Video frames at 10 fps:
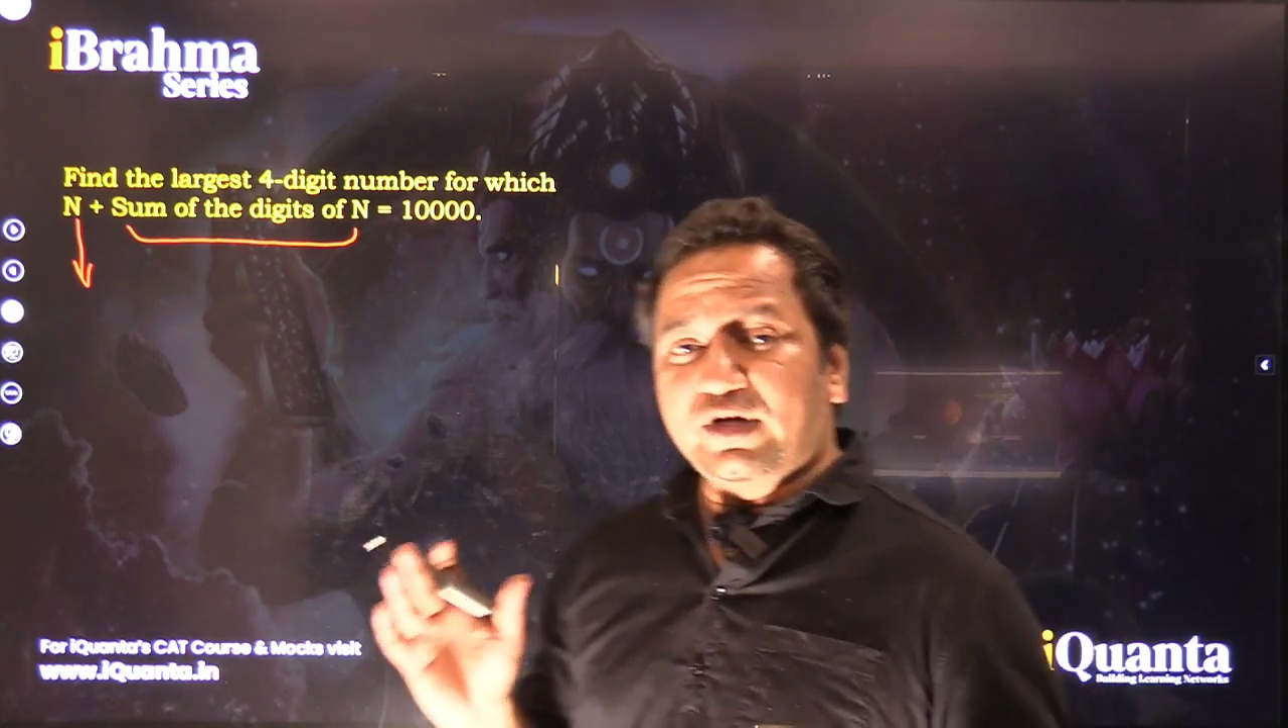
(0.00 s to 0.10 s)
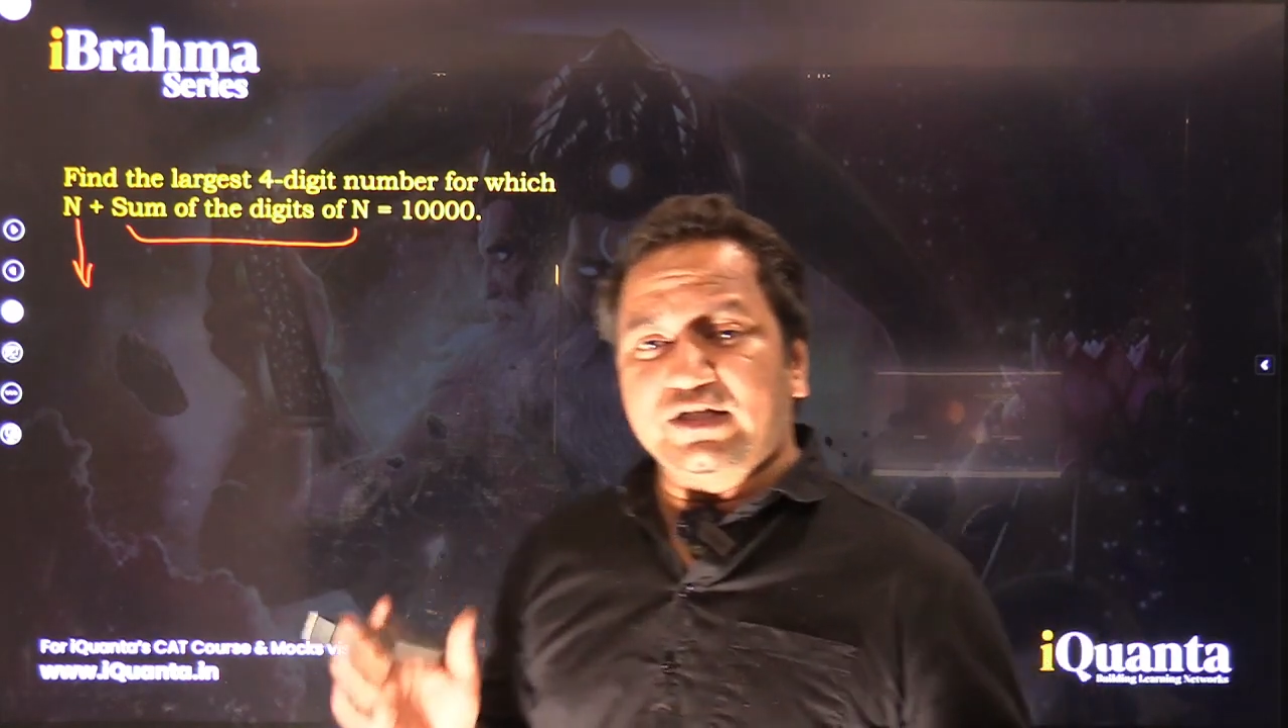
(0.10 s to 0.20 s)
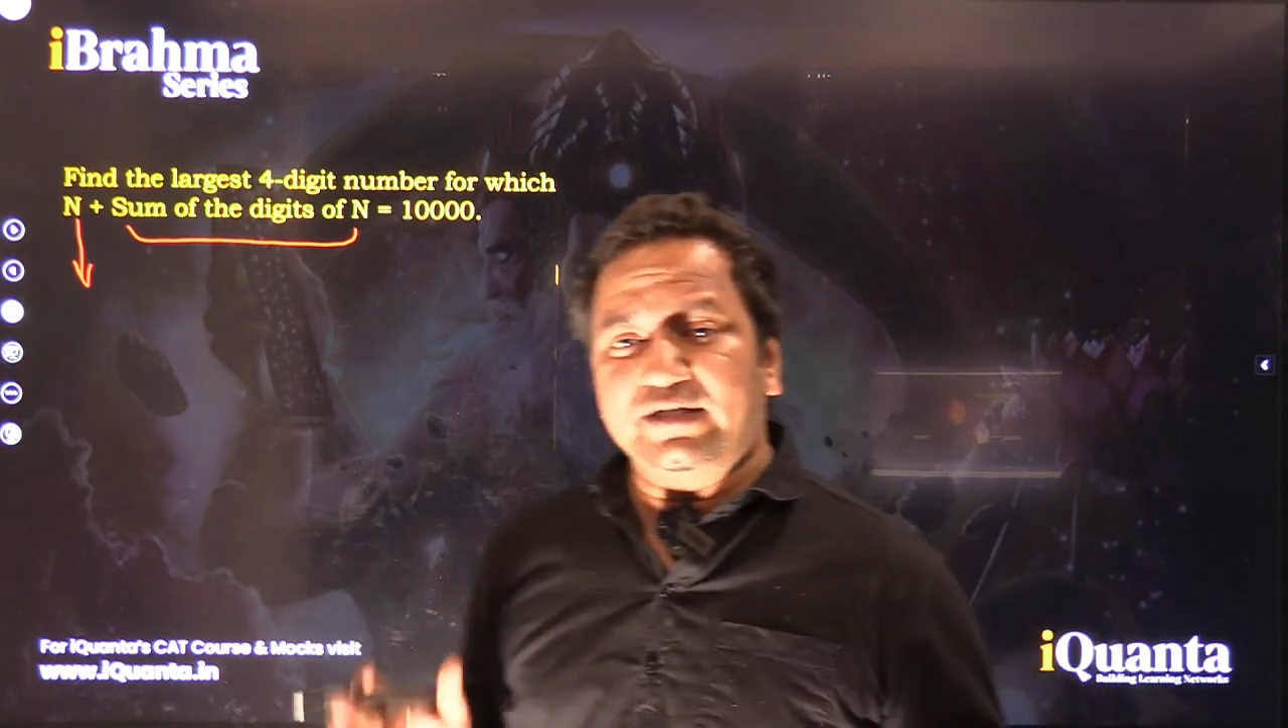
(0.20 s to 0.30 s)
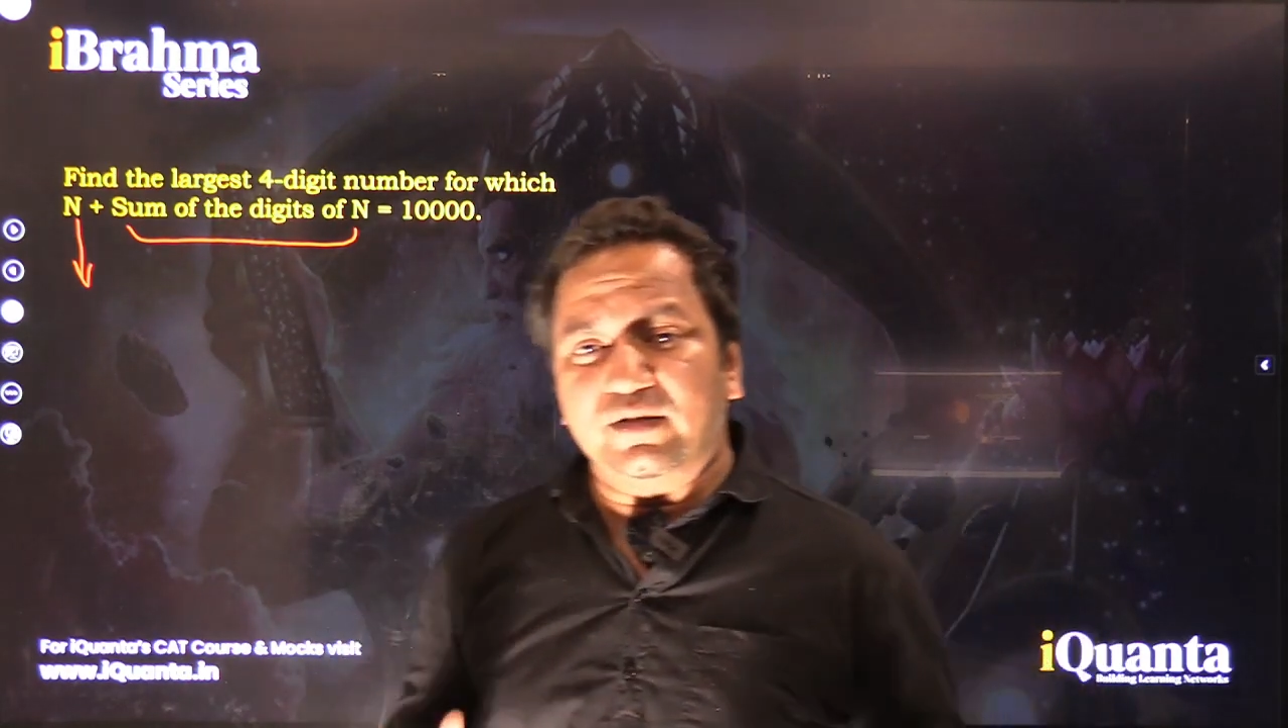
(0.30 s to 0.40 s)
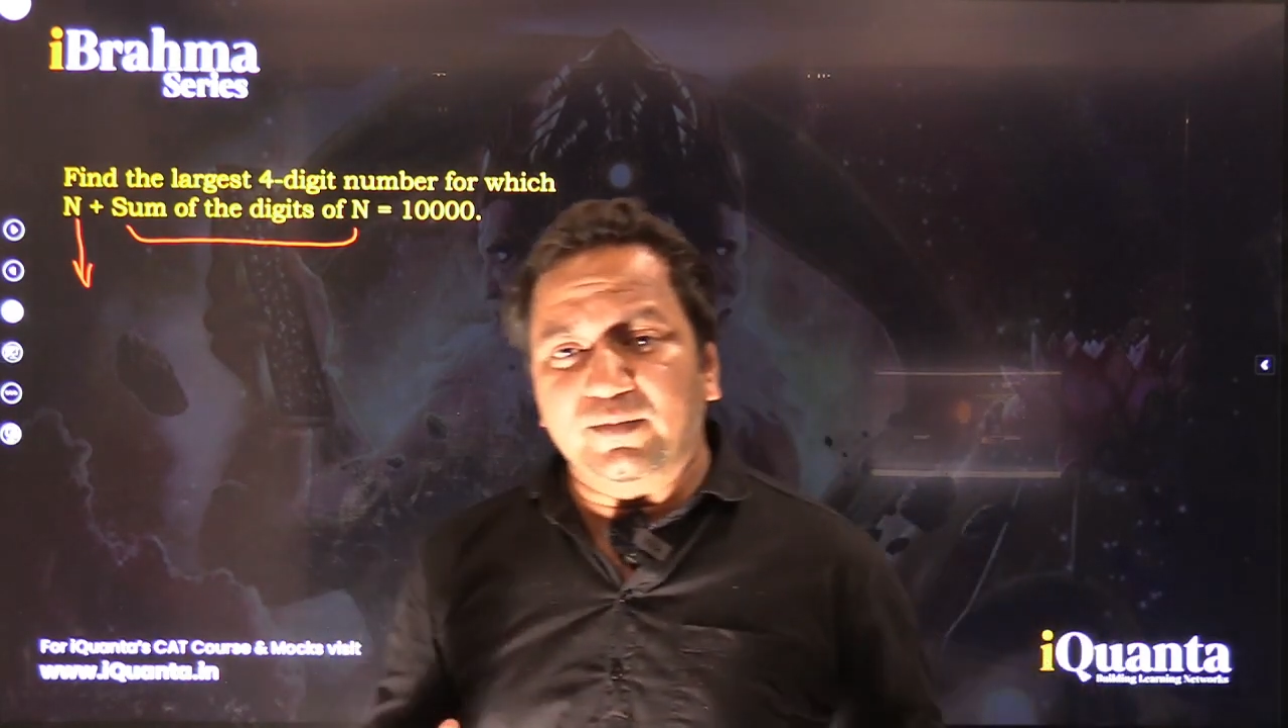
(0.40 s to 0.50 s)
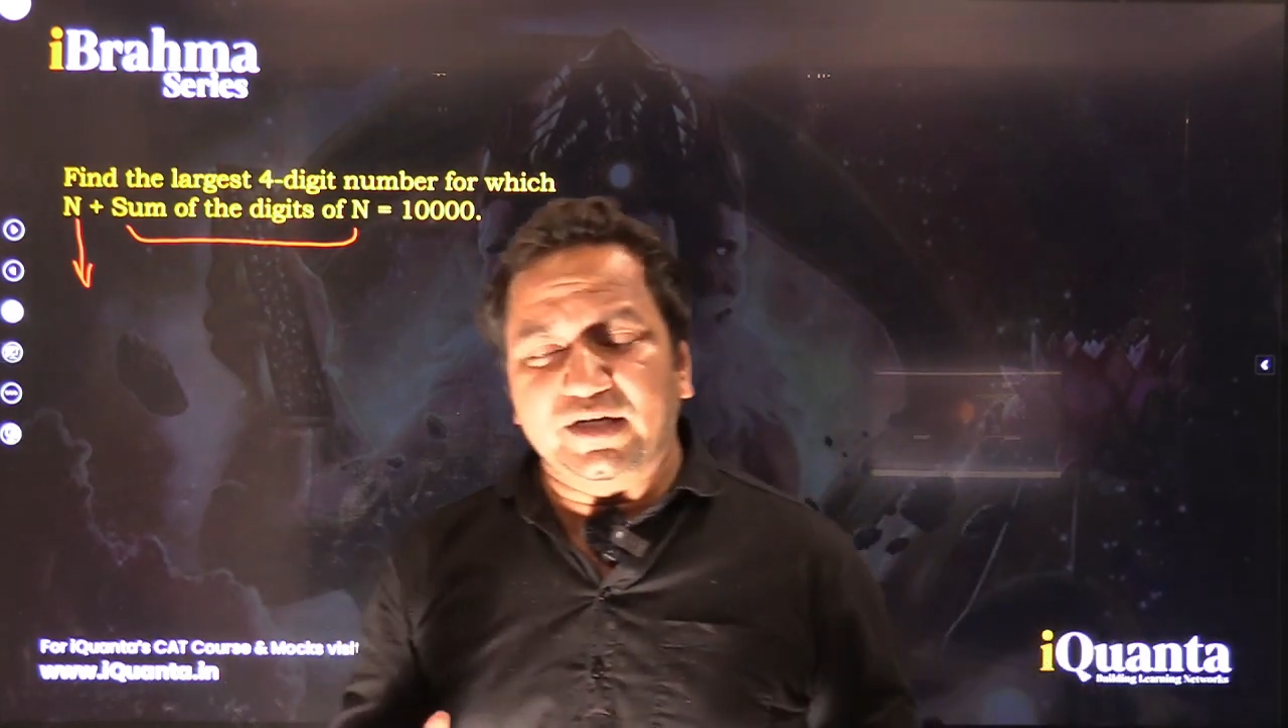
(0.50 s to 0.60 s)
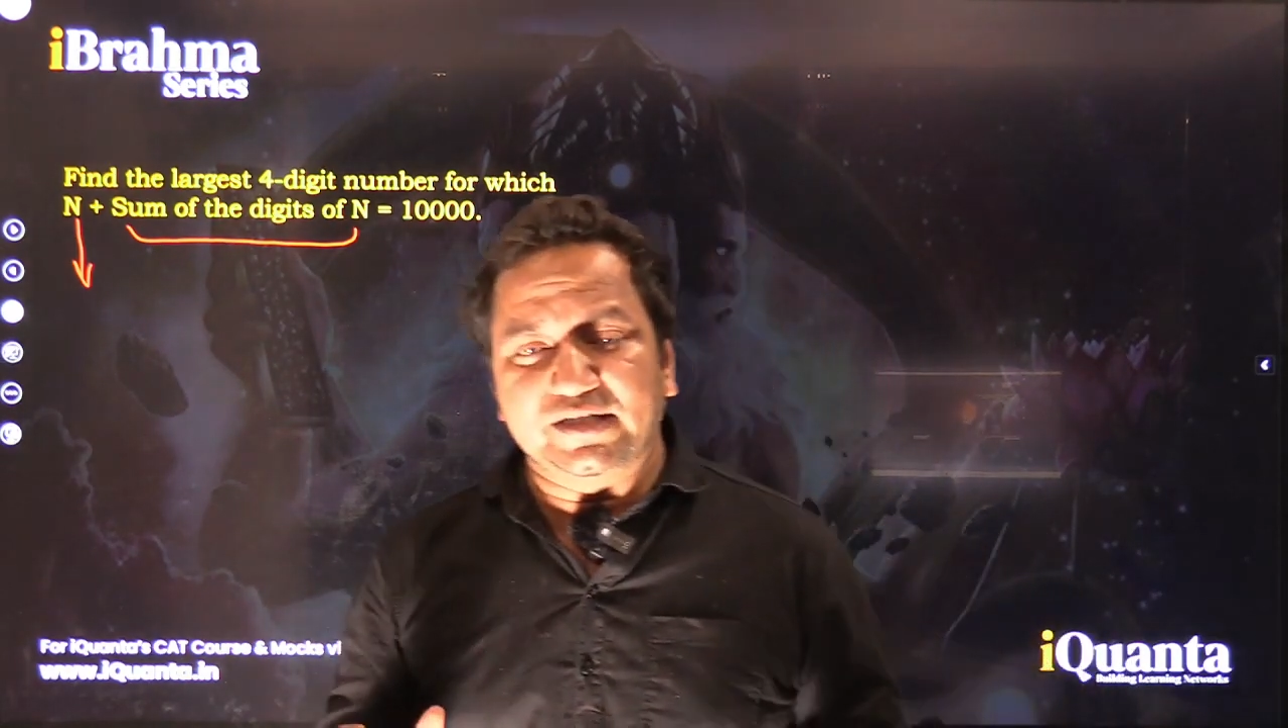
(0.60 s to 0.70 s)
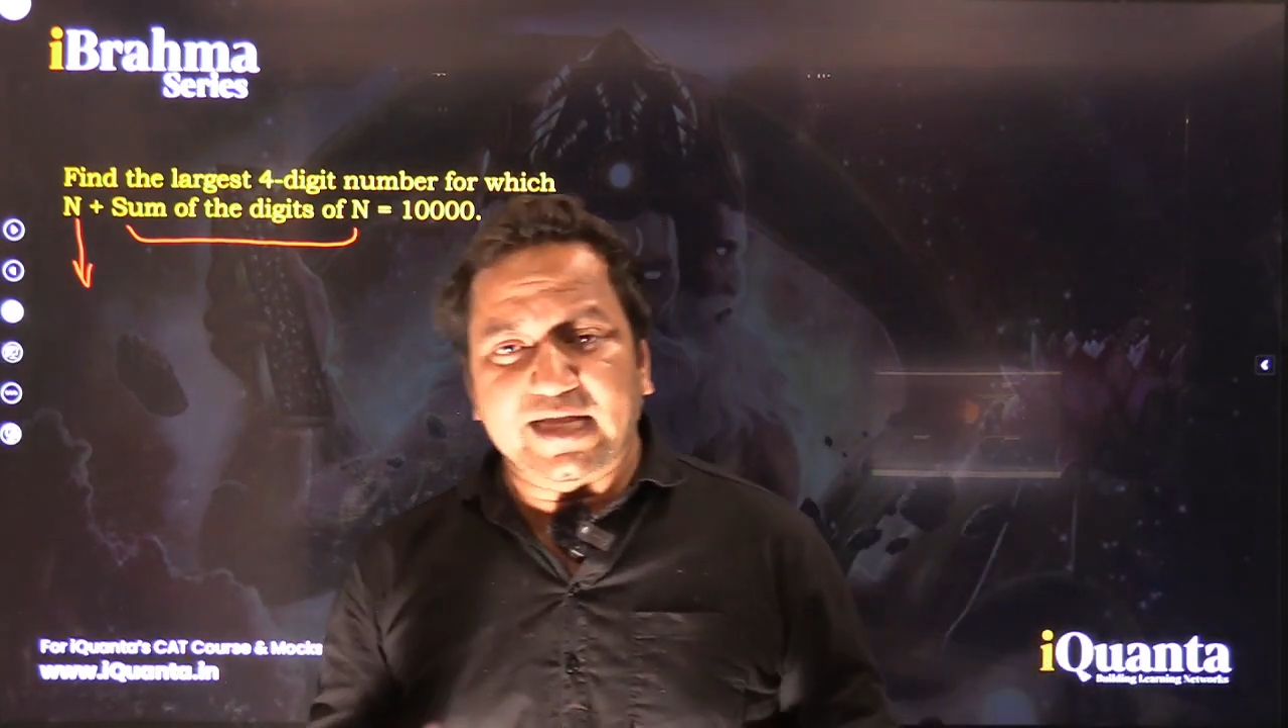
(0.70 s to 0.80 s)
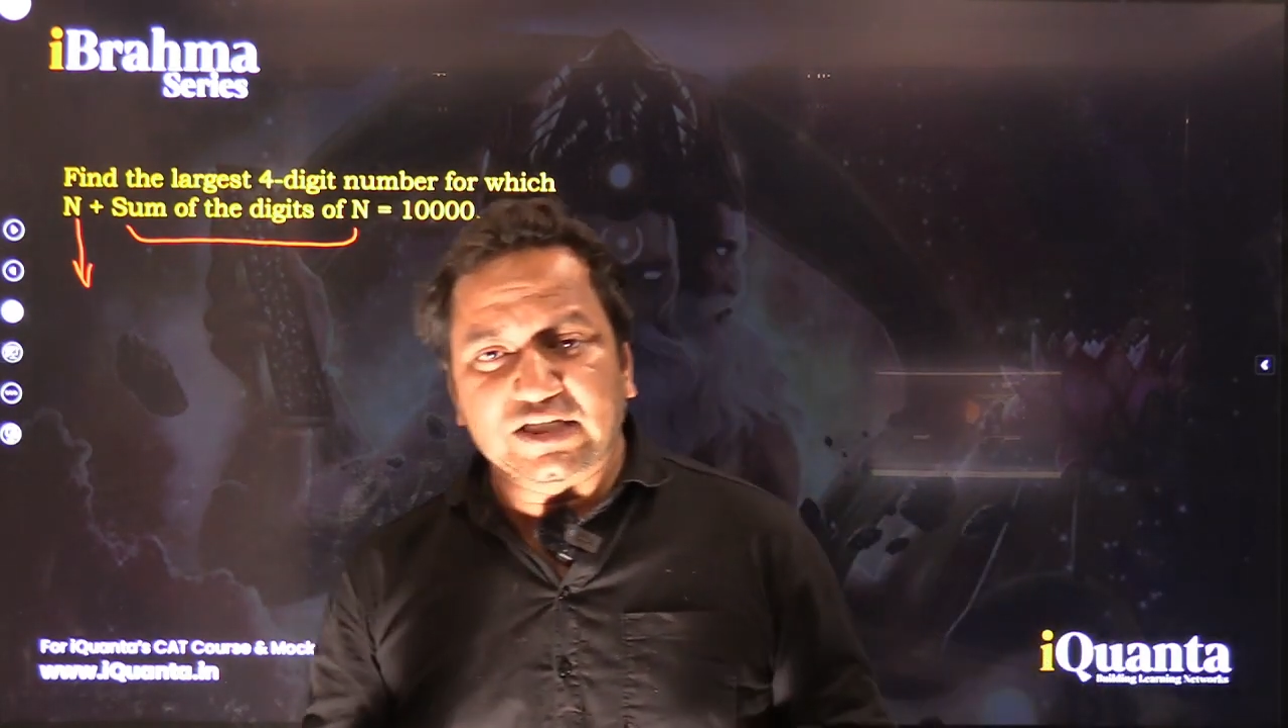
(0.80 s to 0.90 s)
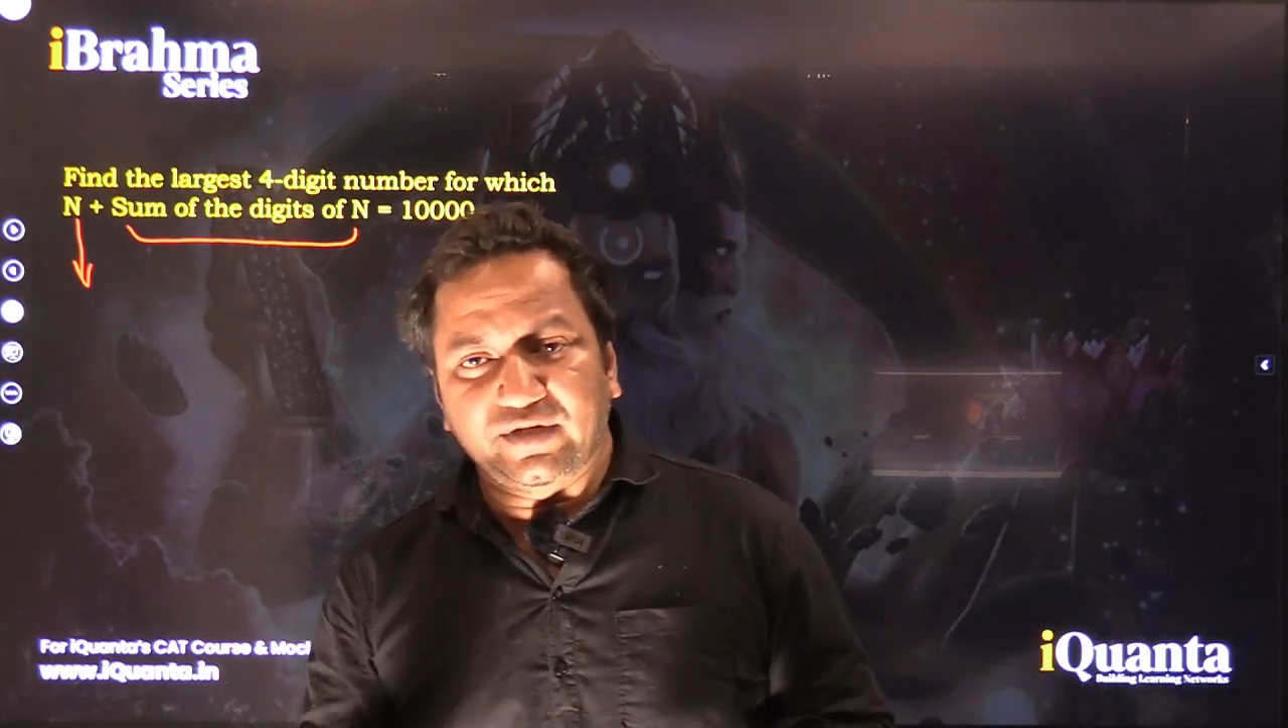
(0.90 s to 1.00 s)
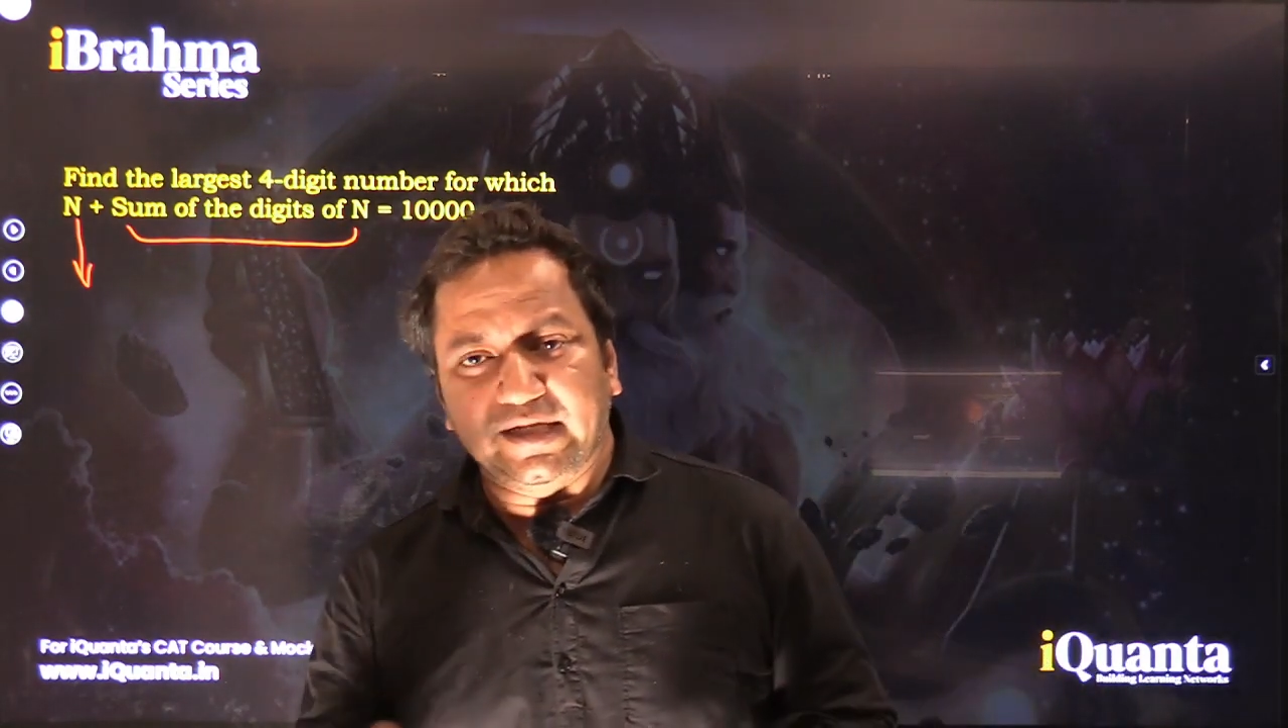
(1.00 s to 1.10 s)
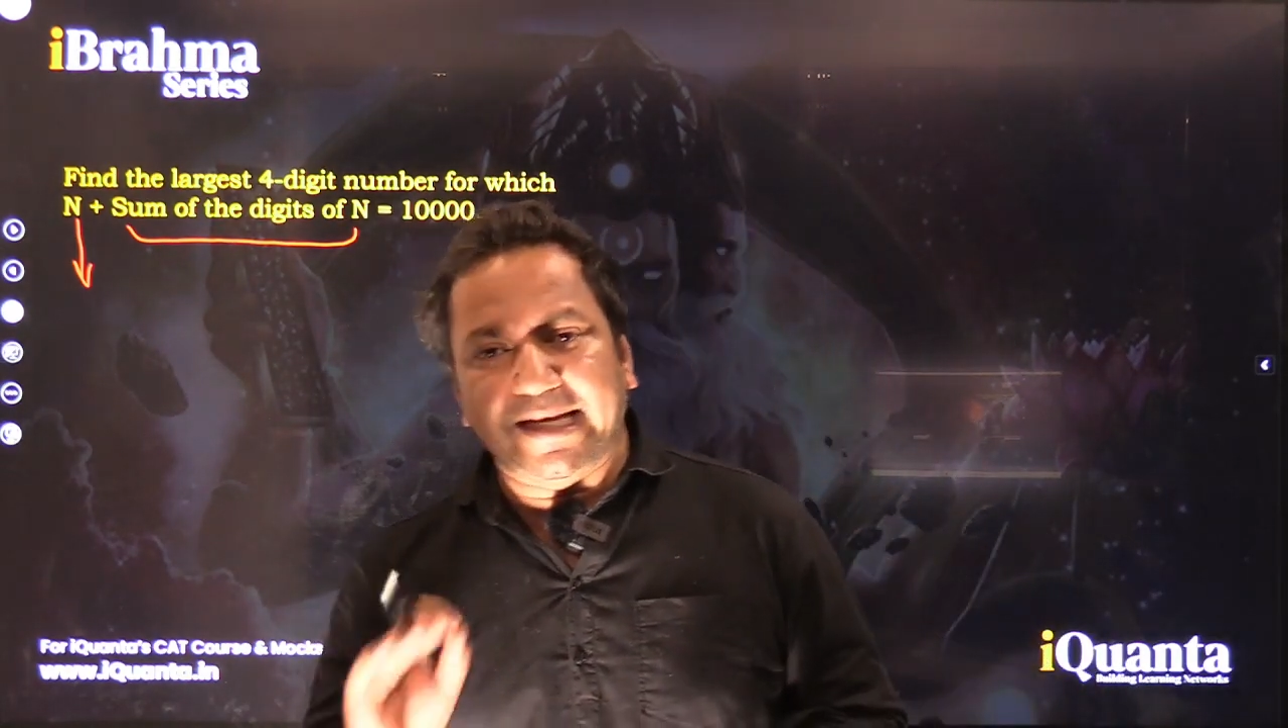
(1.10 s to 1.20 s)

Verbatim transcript: digit number is actually